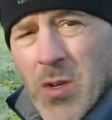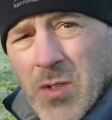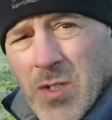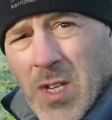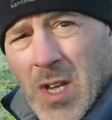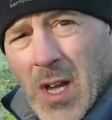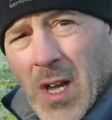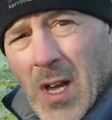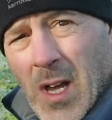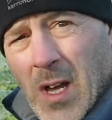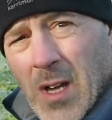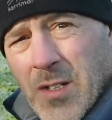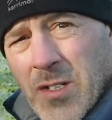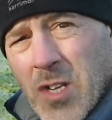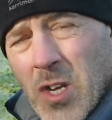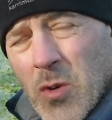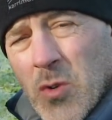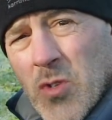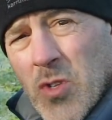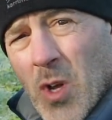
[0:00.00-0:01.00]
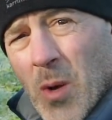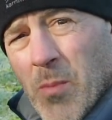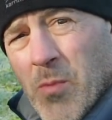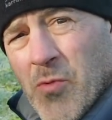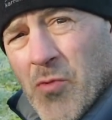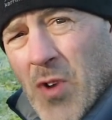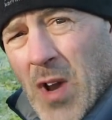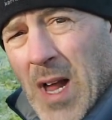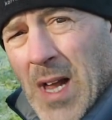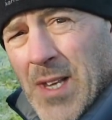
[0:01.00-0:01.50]
used a two-stop
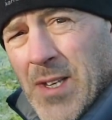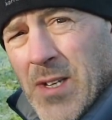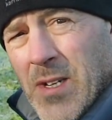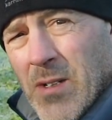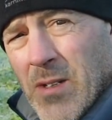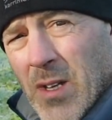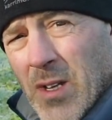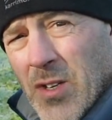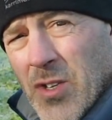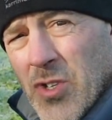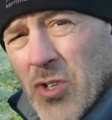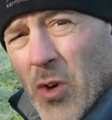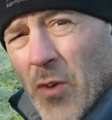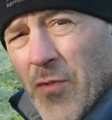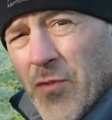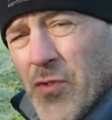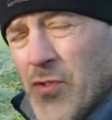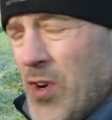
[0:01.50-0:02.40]
grad, like a soft